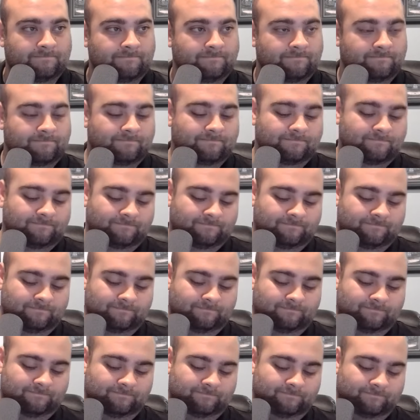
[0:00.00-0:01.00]

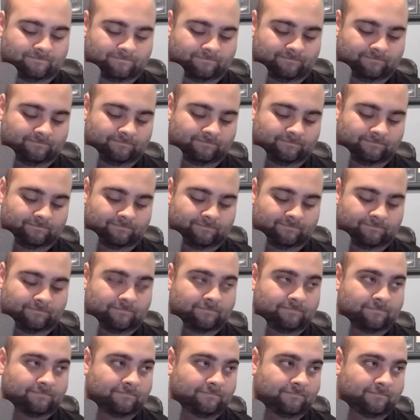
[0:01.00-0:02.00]

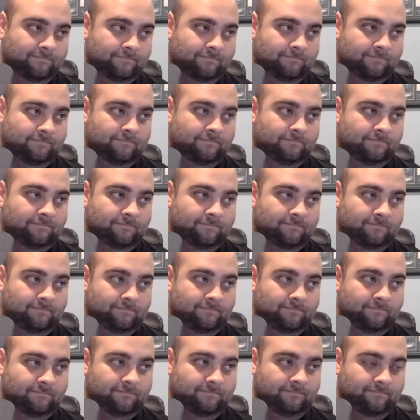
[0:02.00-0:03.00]

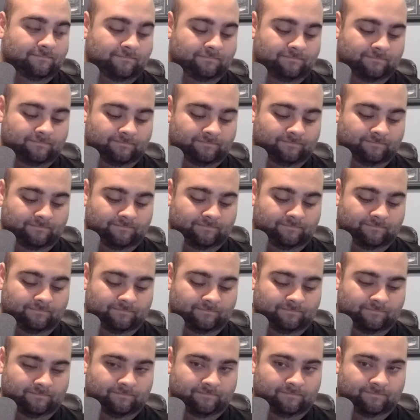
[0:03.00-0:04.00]

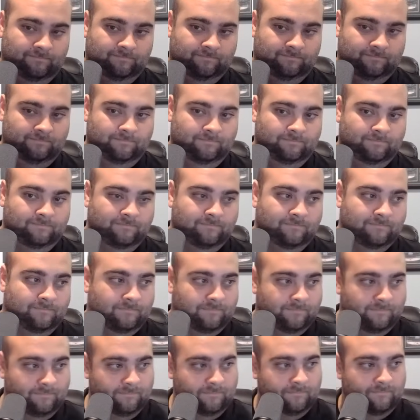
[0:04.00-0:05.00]

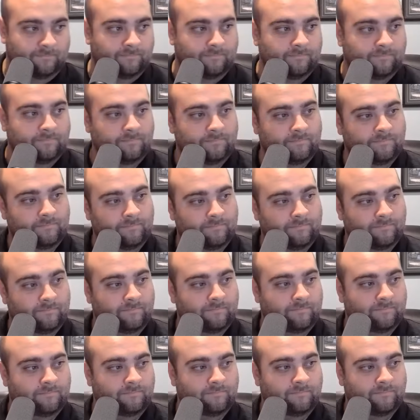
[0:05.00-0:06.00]

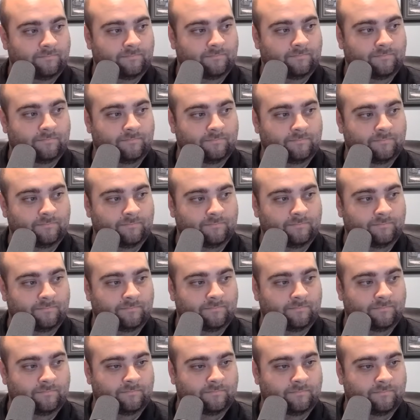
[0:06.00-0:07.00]

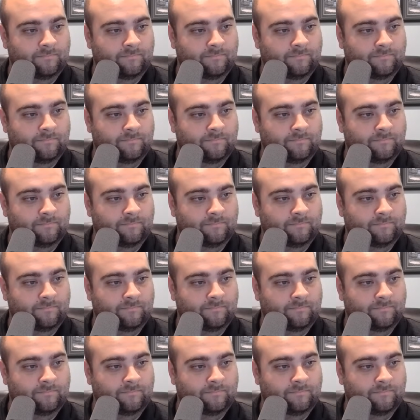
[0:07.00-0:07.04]
The person shown says nothing.